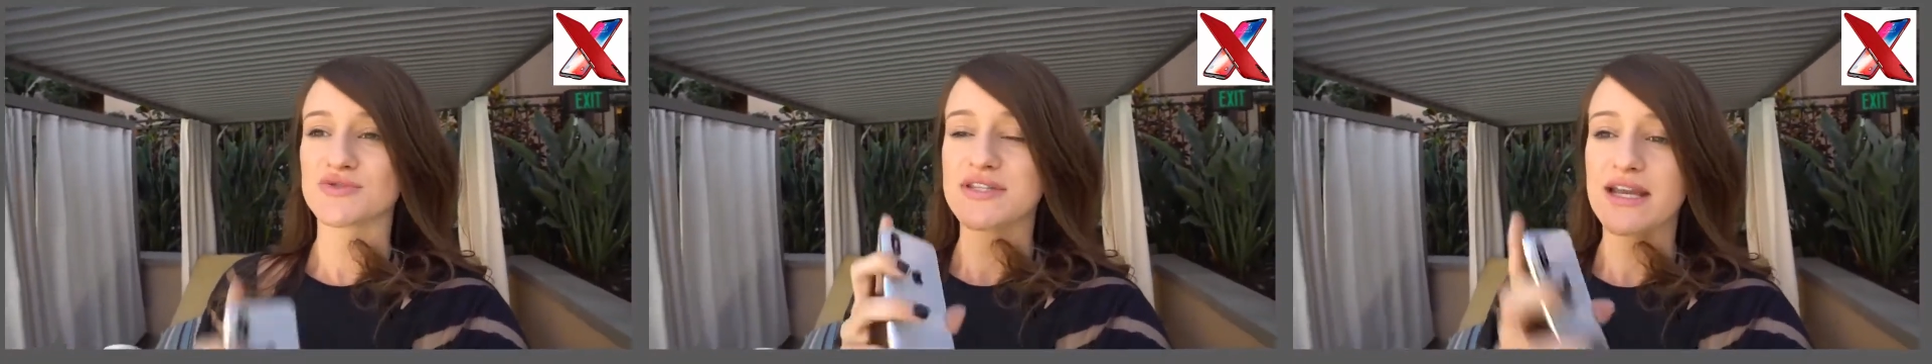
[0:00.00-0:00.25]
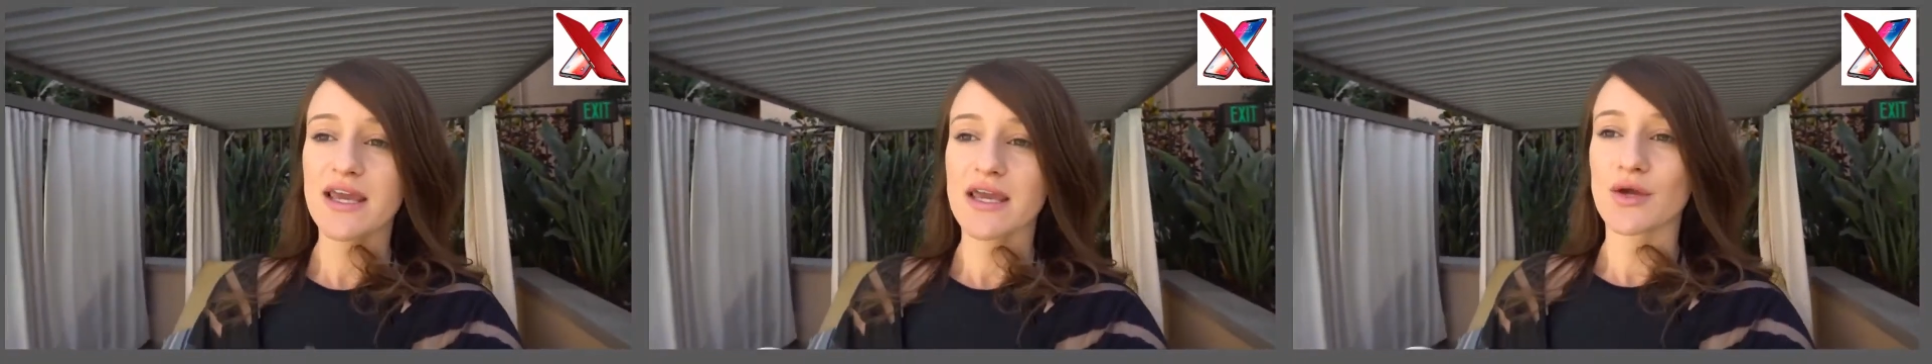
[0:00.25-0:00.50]

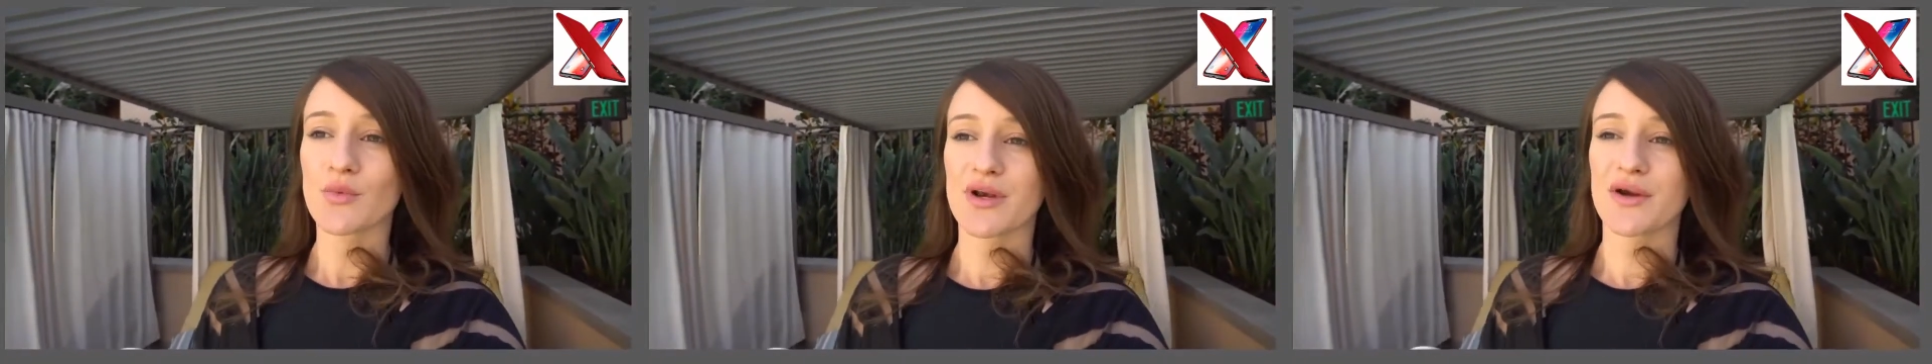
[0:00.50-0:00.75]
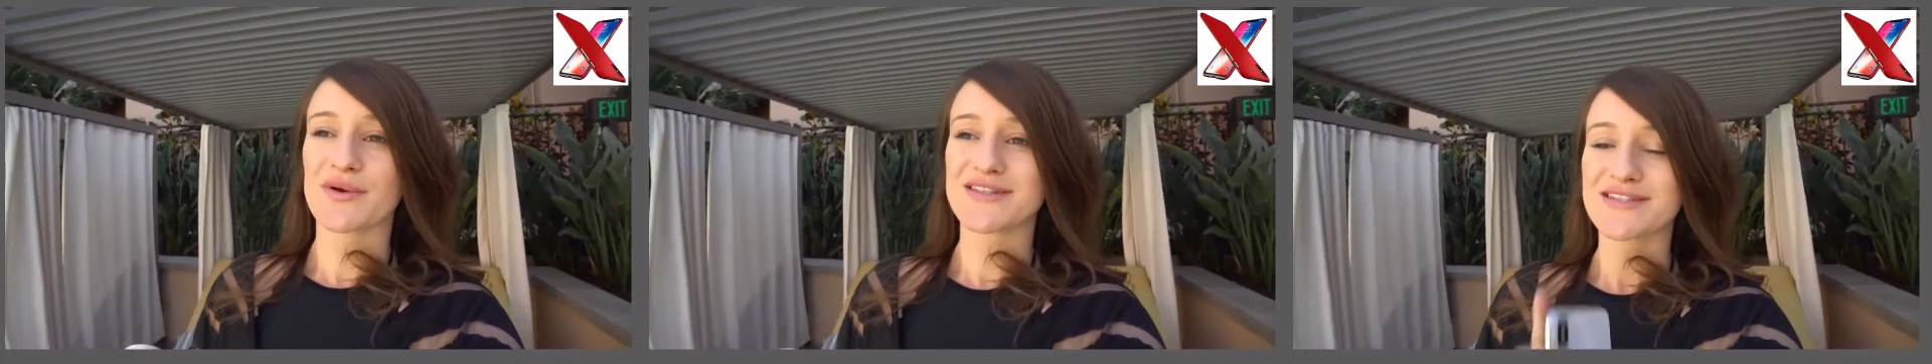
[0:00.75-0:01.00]
today when
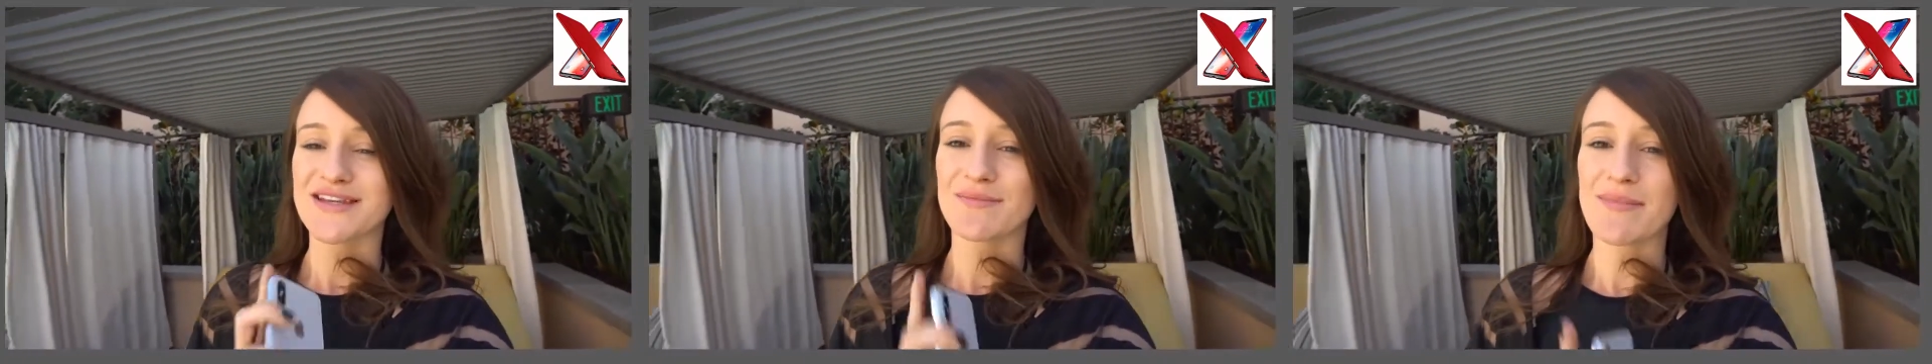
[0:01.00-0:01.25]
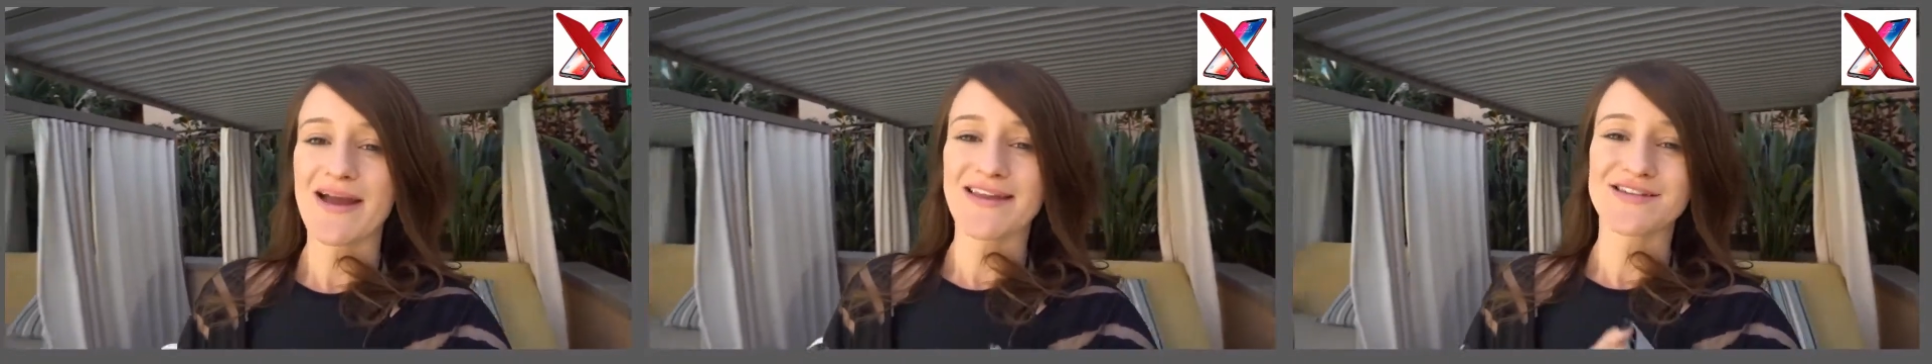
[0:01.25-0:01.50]
I went to take
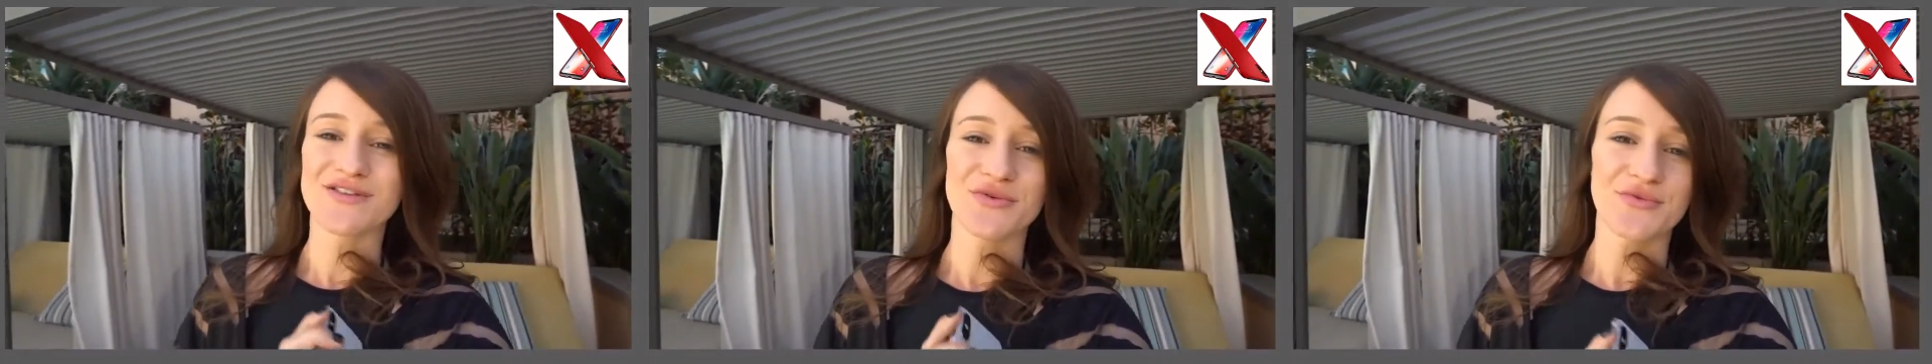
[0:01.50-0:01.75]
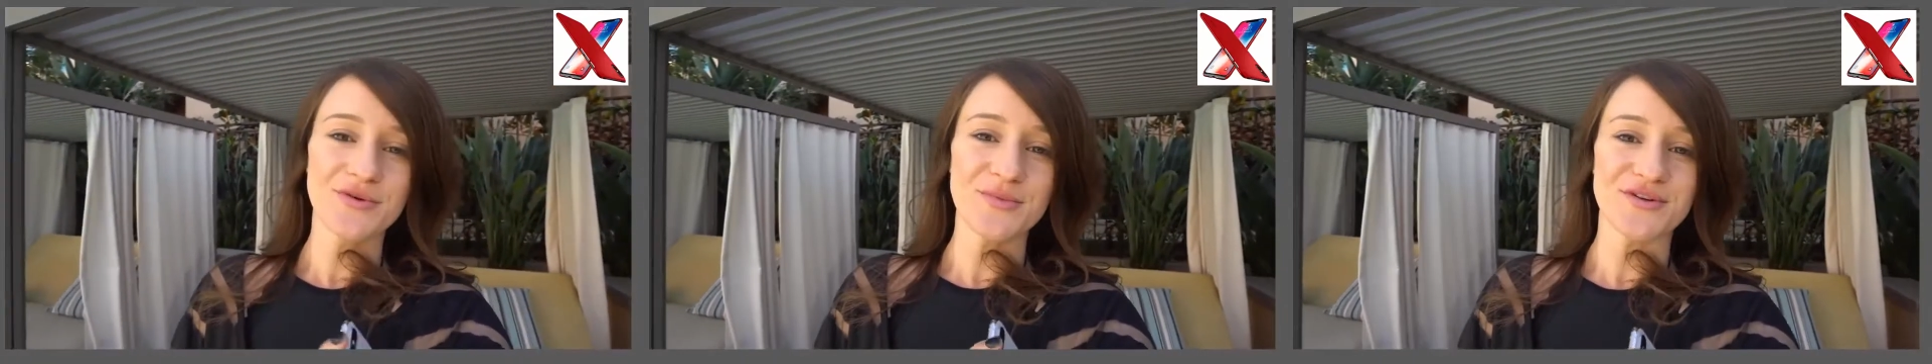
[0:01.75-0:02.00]
Maddie to the
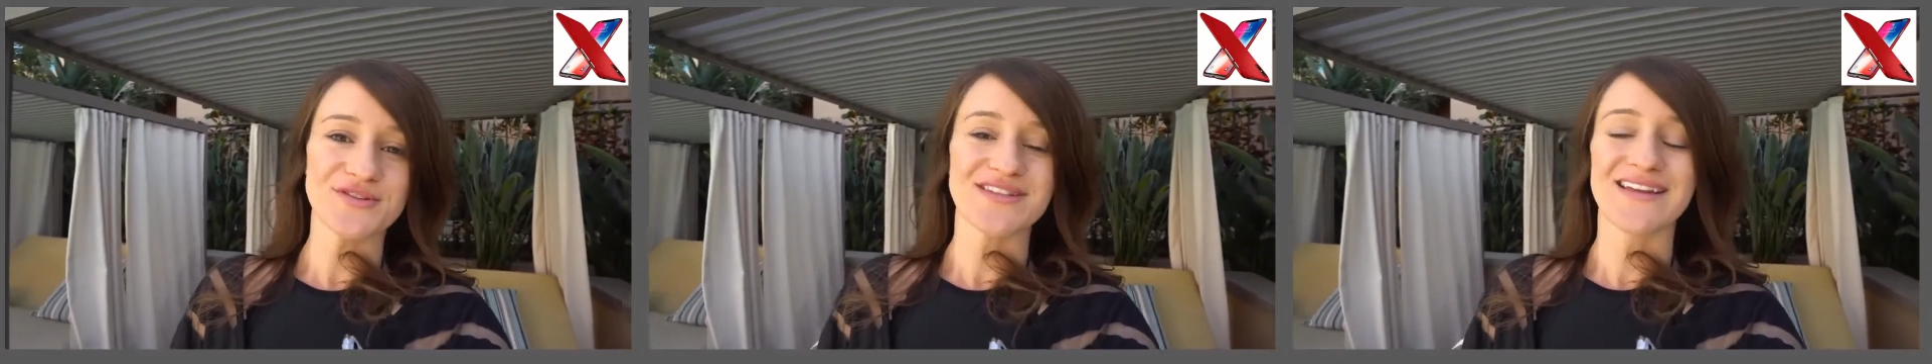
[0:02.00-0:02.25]
groomers